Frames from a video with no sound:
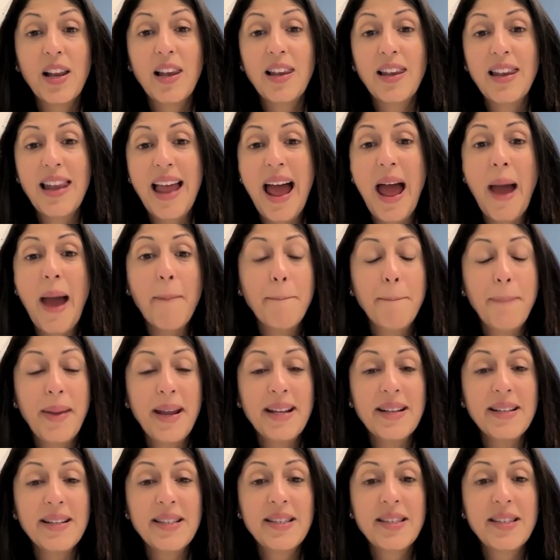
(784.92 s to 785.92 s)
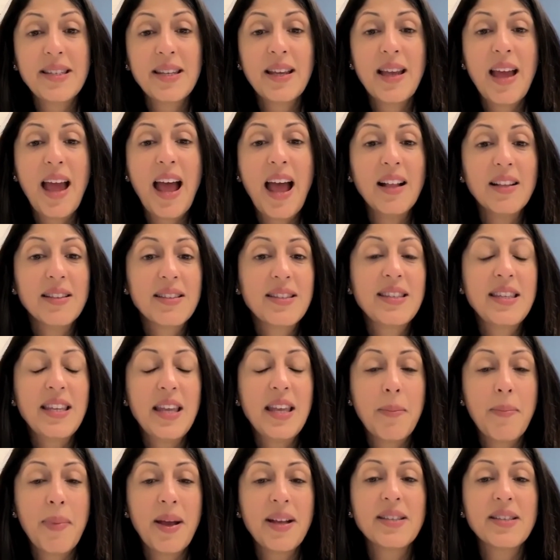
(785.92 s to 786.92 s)
lab-based
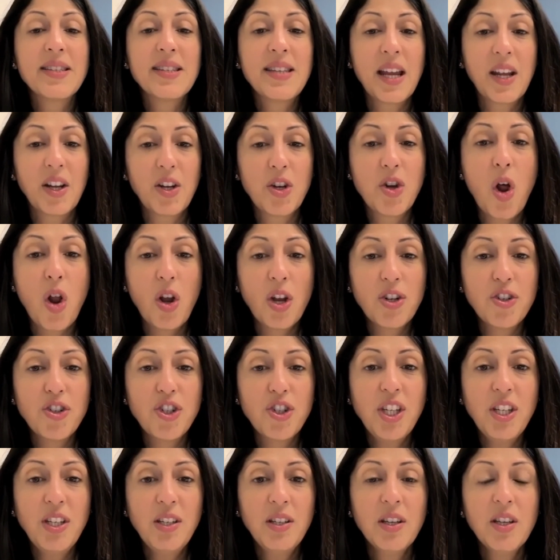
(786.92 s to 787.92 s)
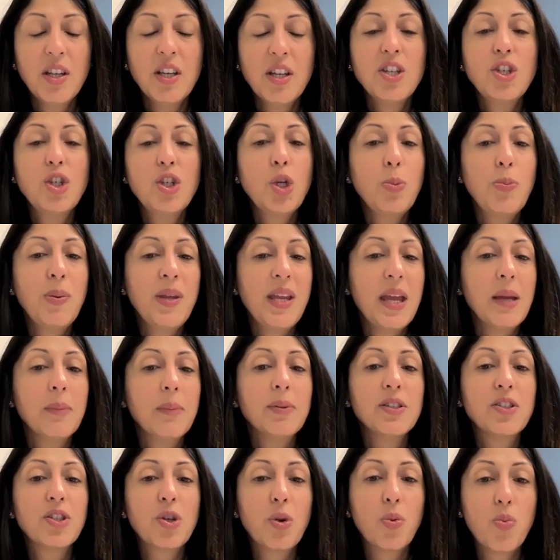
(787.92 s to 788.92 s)
LCMS technology to be
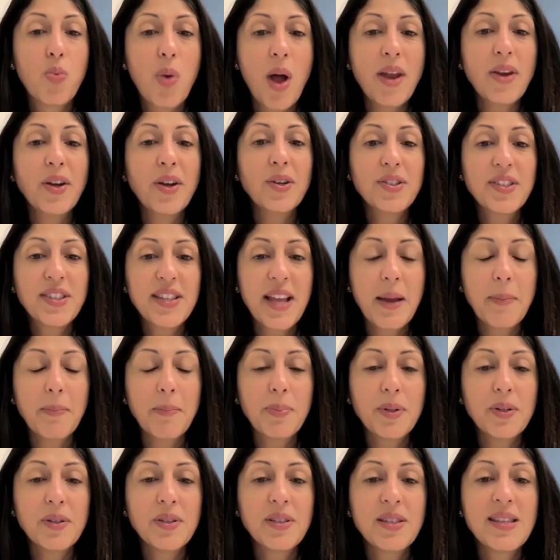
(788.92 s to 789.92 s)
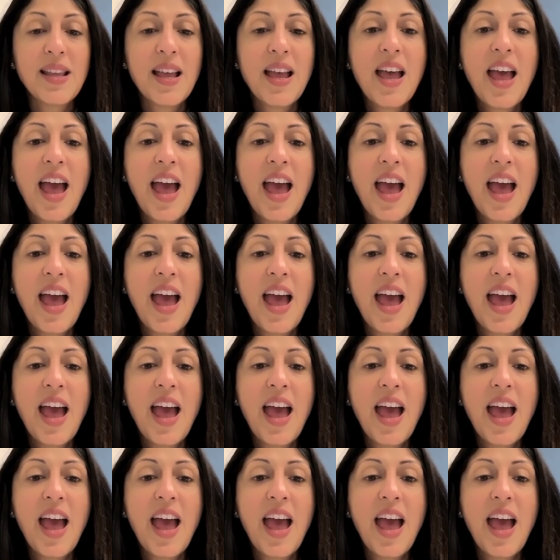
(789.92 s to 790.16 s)
able to run our samples.